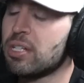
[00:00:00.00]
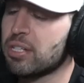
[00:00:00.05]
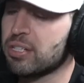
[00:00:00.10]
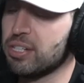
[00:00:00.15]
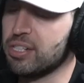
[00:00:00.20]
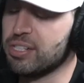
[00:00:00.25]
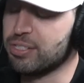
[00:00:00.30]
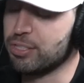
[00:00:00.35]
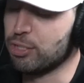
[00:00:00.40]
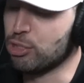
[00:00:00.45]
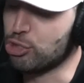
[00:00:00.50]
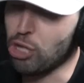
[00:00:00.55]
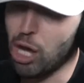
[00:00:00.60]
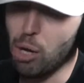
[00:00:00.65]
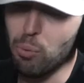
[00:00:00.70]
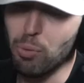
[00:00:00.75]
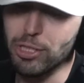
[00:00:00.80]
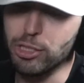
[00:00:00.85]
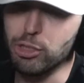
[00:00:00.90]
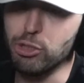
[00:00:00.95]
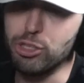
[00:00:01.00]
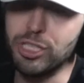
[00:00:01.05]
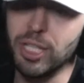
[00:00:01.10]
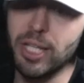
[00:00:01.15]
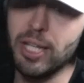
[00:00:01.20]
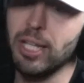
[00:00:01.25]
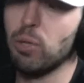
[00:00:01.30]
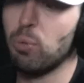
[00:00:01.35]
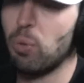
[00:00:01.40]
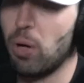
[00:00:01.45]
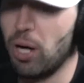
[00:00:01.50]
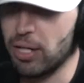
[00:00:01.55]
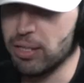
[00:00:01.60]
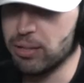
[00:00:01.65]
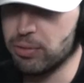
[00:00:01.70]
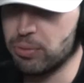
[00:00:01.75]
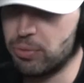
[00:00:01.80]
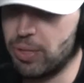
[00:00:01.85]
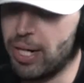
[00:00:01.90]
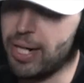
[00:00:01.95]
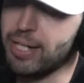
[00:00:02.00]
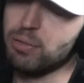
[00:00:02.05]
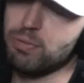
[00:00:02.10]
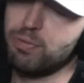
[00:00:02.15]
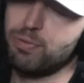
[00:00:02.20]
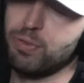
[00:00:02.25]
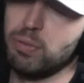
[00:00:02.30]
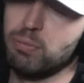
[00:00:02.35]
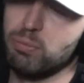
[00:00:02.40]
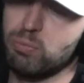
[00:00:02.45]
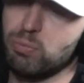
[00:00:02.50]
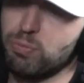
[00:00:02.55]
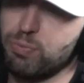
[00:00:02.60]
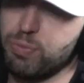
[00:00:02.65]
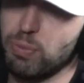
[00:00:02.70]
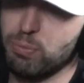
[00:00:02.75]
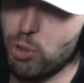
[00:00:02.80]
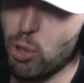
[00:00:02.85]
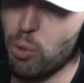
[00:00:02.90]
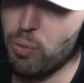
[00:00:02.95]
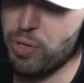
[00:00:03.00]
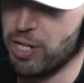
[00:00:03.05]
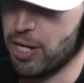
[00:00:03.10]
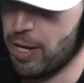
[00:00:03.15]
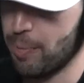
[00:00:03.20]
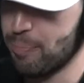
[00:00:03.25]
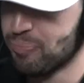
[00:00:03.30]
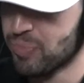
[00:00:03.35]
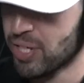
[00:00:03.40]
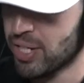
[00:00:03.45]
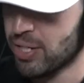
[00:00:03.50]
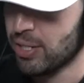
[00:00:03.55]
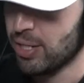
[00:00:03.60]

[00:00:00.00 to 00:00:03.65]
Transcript: because you saw what you didn't want, right, from growing up.